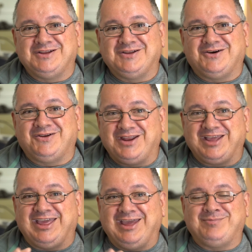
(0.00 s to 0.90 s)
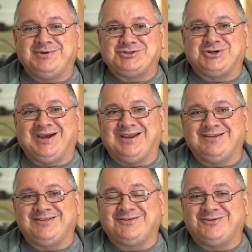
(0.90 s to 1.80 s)
on their camper
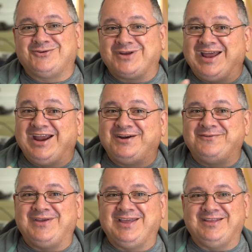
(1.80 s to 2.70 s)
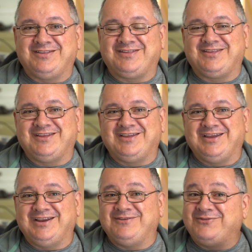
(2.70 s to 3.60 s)
trailers or caravans?
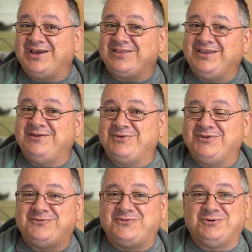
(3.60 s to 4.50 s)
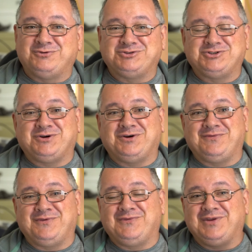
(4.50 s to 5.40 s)
And in fact, even your four-wheel
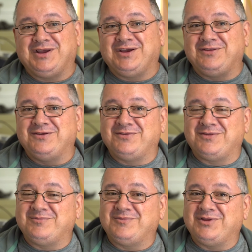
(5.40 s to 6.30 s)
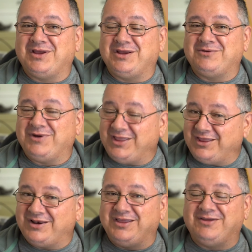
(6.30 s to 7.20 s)
drives, if you don't use them
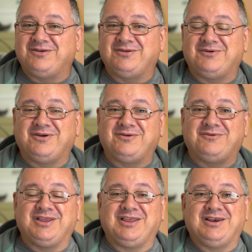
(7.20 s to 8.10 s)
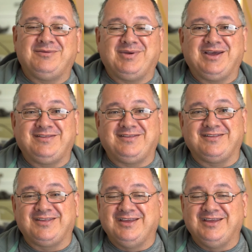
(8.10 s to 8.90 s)
regularly on a regular basis.